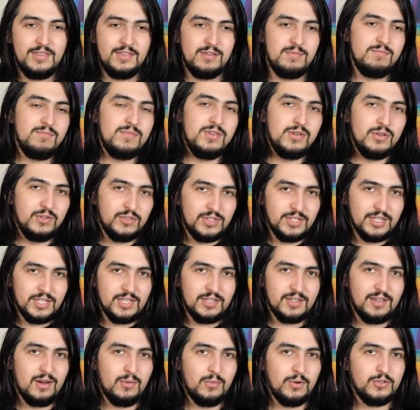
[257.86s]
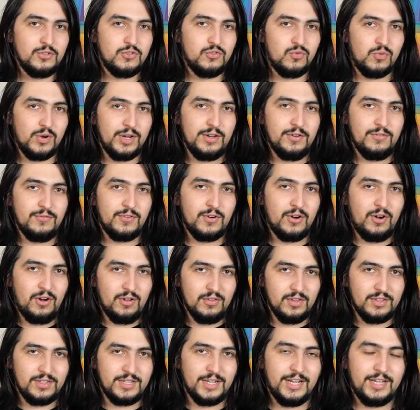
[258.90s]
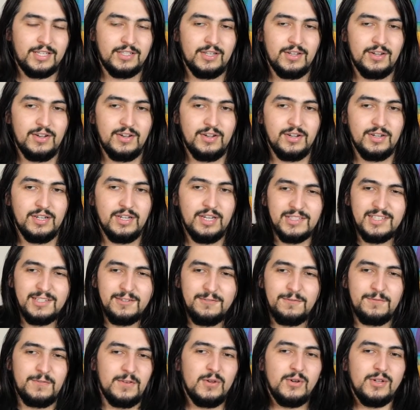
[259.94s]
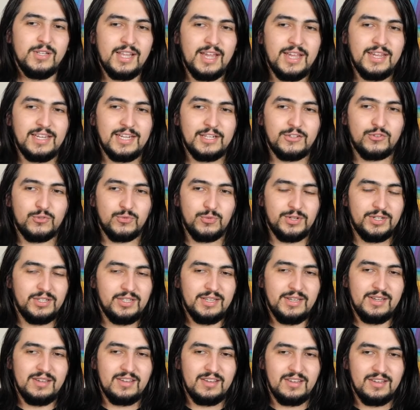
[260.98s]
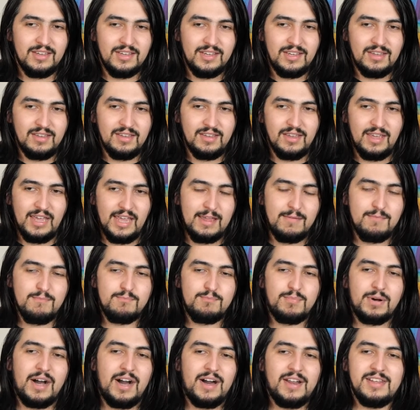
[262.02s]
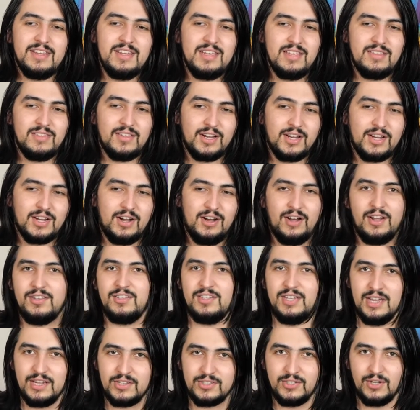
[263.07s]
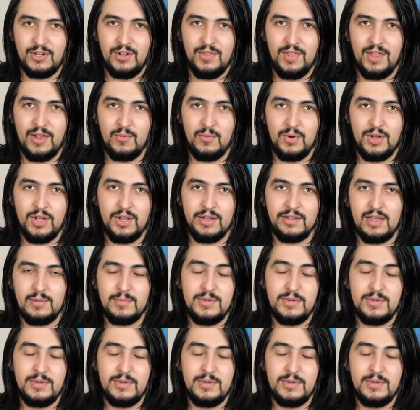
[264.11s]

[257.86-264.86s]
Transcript: the music that was written for all the dialogue, doesn't feel like it's really embodying the context all that well.